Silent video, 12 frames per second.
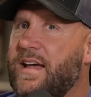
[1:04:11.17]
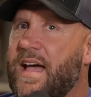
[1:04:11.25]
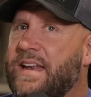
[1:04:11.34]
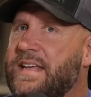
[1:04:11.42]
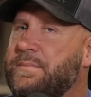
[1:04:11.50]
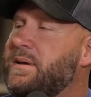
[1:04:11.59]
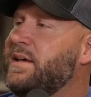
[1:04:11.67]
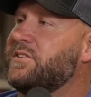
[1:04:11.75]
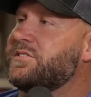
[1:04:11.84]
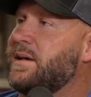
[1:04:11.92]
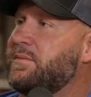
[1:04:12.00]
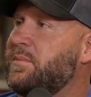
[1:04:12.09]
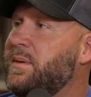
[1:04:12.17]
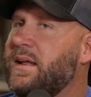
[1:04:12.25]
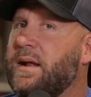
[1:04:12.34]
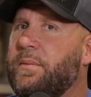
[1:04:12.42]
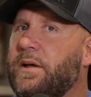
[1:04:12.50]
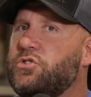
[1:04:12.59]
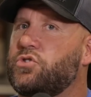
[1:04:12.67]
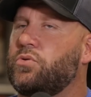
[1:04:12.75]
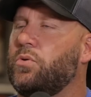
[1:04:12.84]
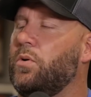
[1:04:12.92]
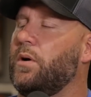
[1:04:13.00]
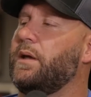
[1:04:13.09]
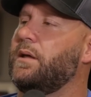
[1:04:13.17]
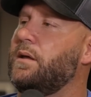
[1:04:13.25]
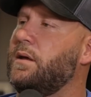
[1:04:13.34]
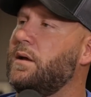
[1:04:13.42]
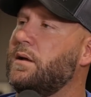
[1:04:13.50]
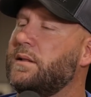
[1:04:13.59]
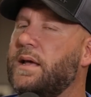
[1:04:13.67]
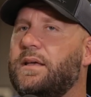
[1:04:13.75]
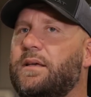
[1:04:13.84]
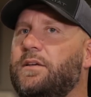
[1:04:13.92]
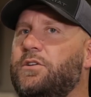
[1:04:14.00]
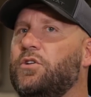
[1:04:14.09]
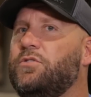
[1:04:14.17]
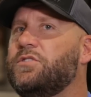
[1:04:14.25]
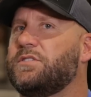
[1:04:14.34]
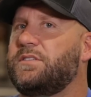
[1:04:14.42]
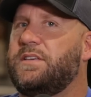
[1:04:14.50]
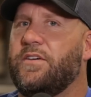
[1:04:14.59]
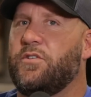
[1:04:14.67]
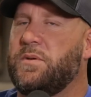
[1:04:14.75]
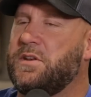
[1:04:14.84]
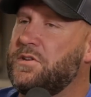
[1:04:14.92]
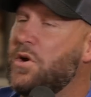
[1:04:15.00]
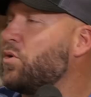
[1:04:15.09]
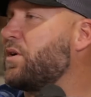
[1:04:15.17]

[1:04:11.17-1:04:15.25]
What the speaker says: and he'd be intercepting me, and I'm like, Troy, like, you're just giving me no